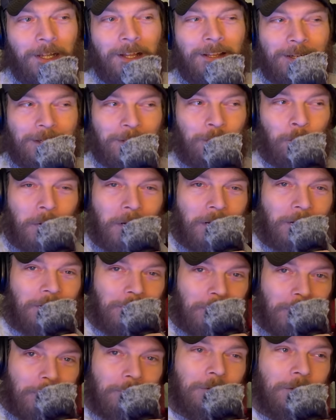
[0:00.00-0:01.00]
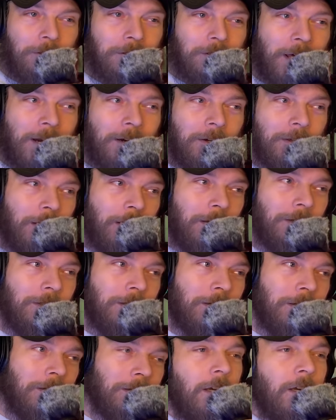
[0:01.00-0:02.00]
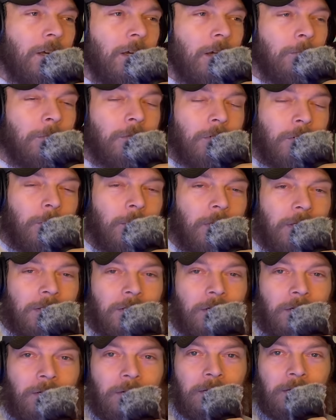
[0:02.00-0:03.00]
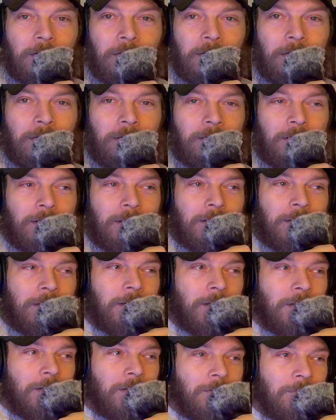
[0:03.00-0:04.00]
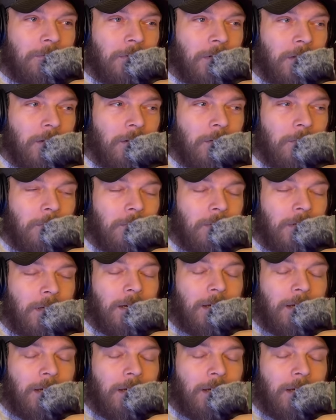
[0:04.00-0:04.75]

That's why I love this kind of content. I'm going to go ahead and call the end of this video.